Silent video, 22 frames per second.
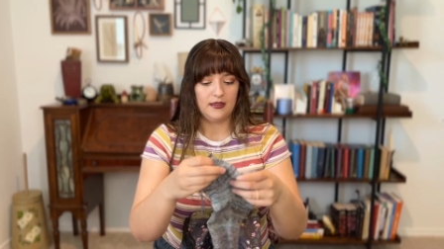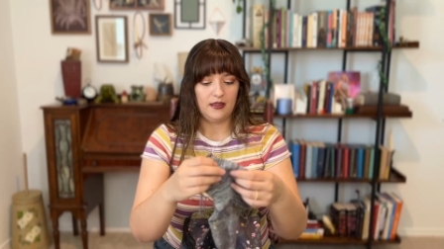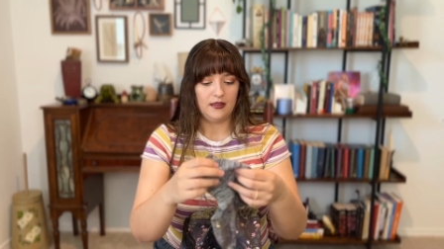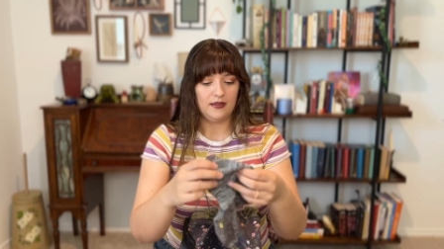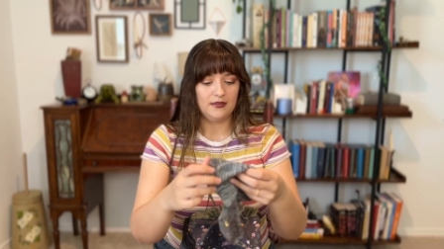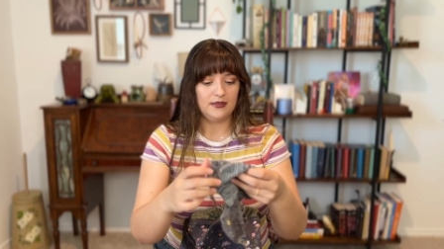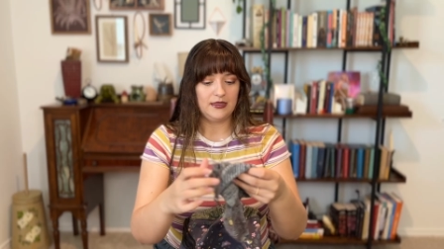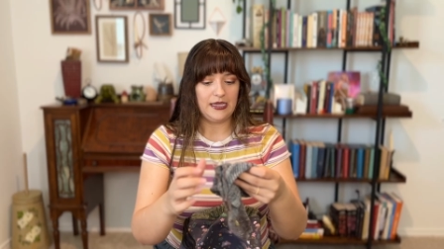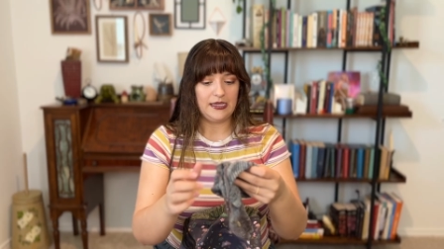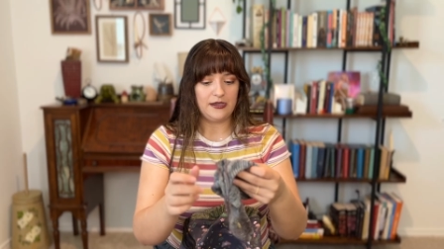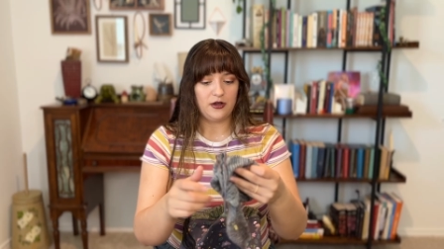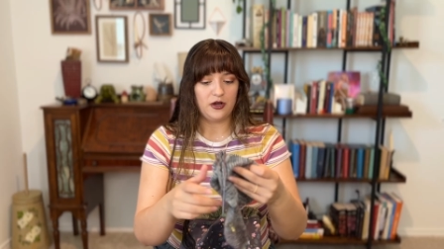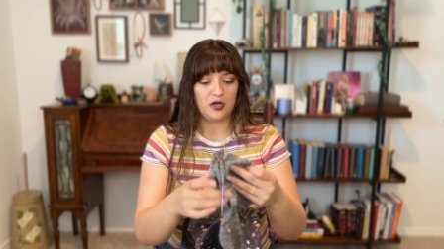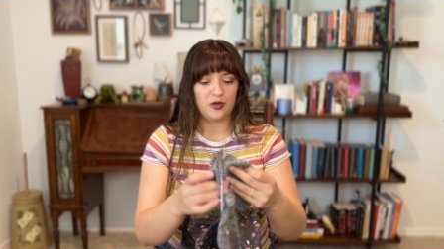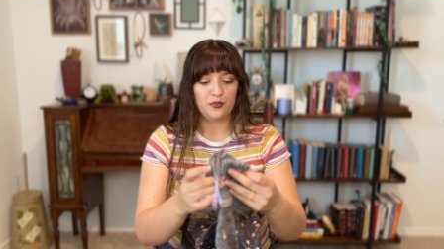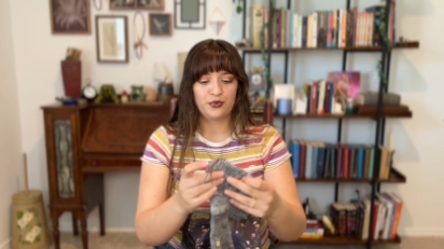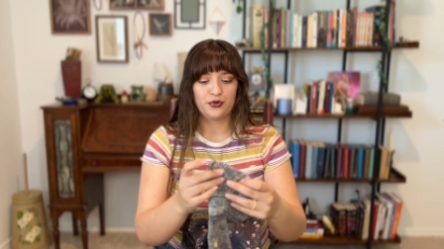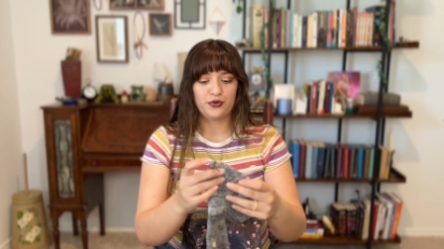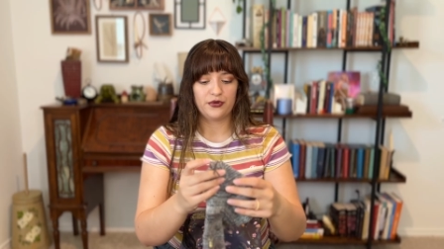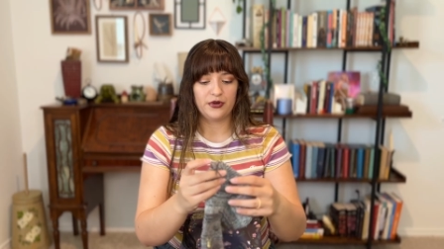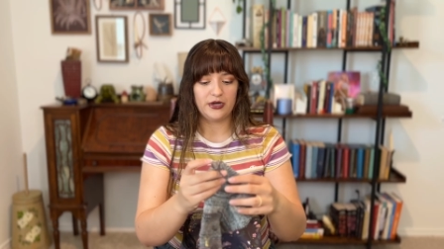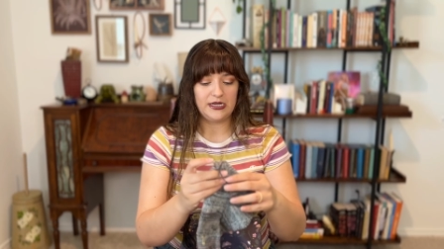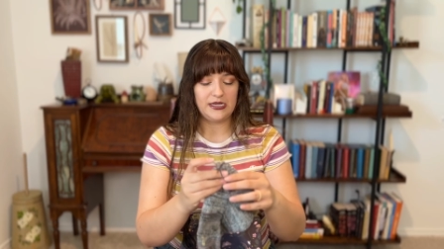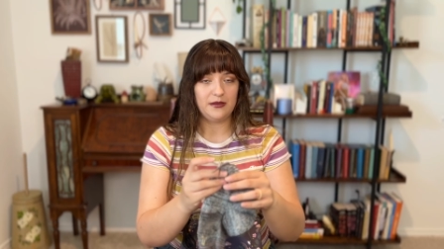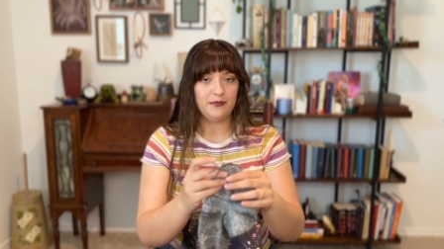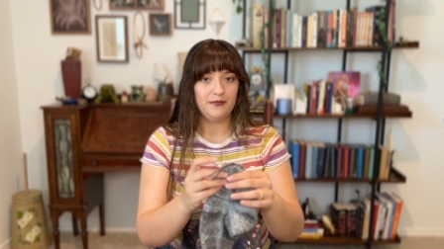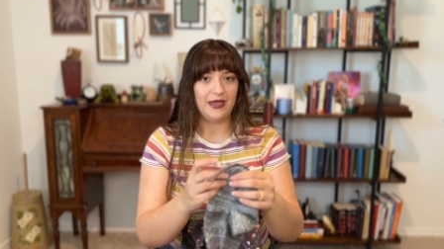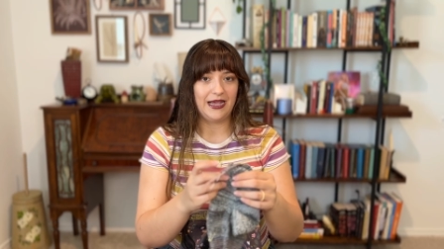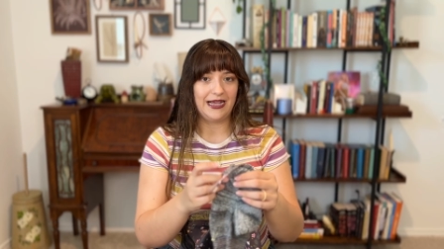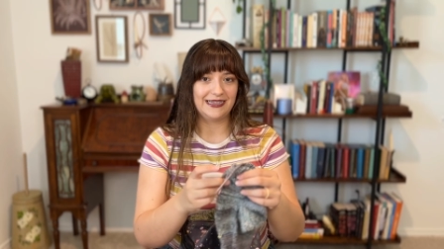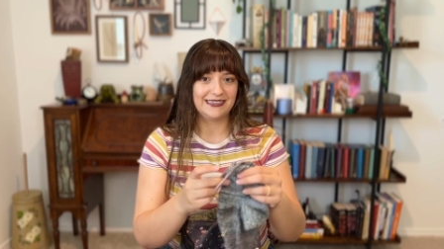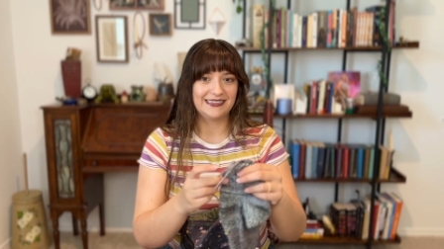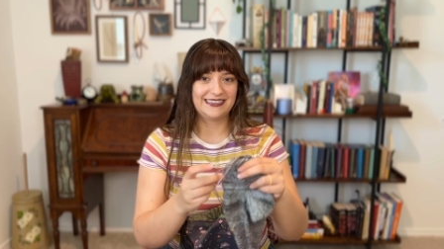they are pretty
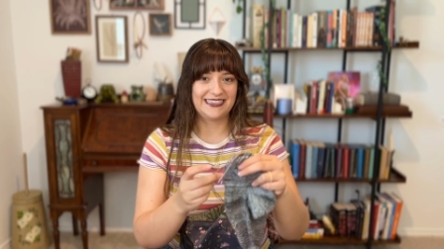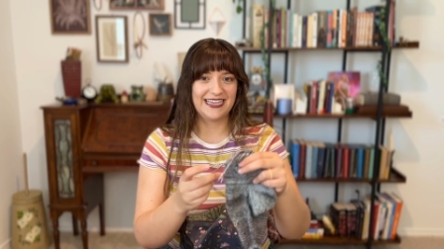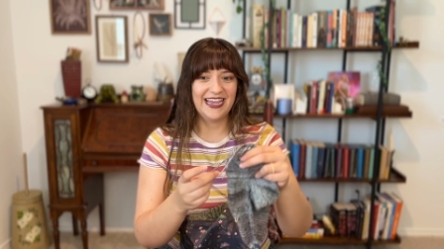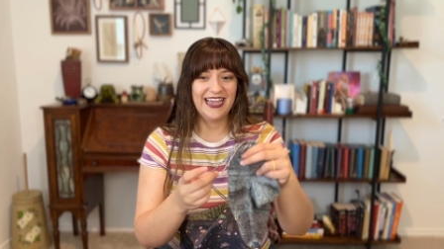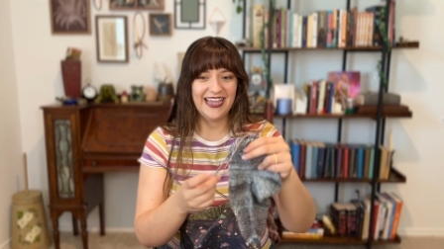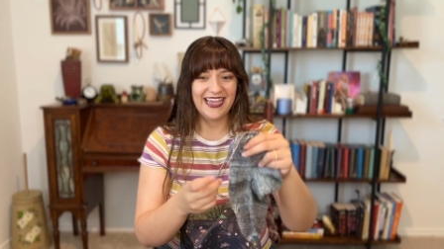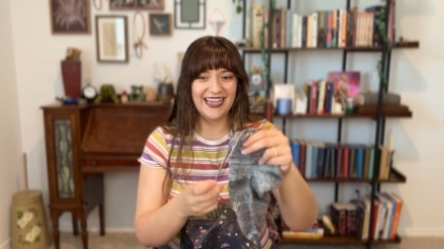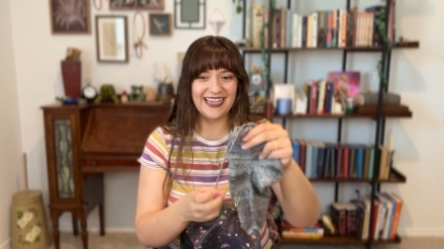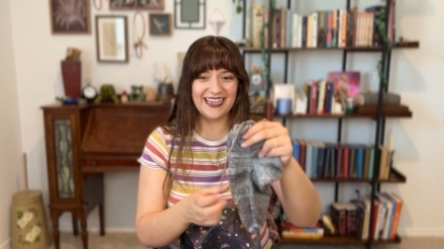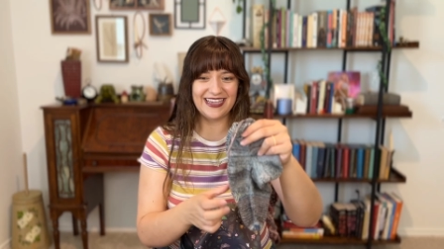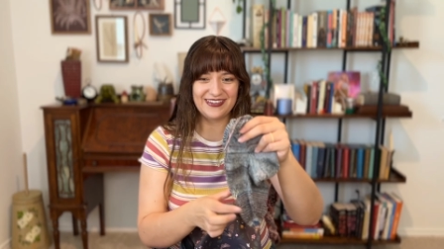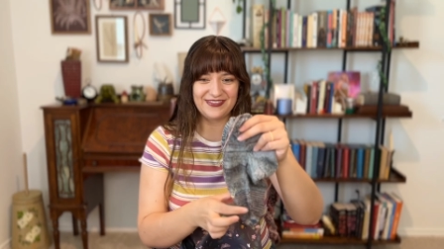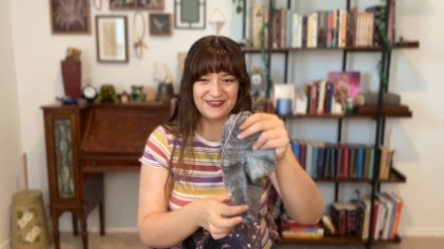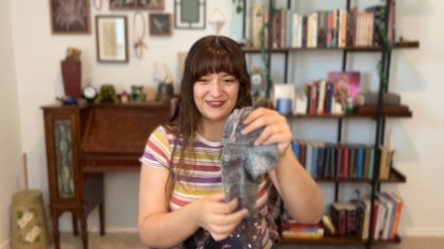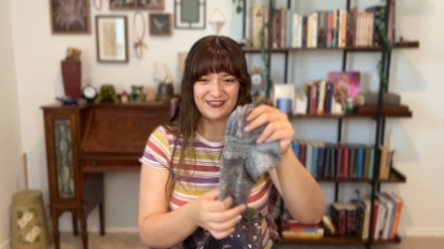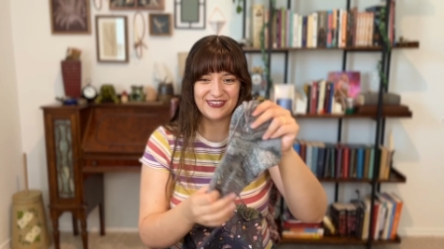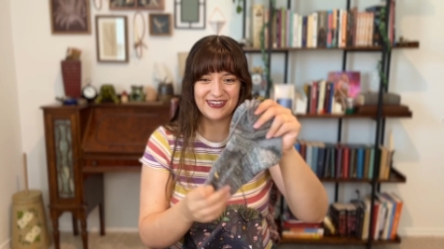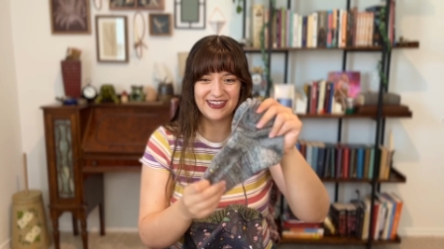massive.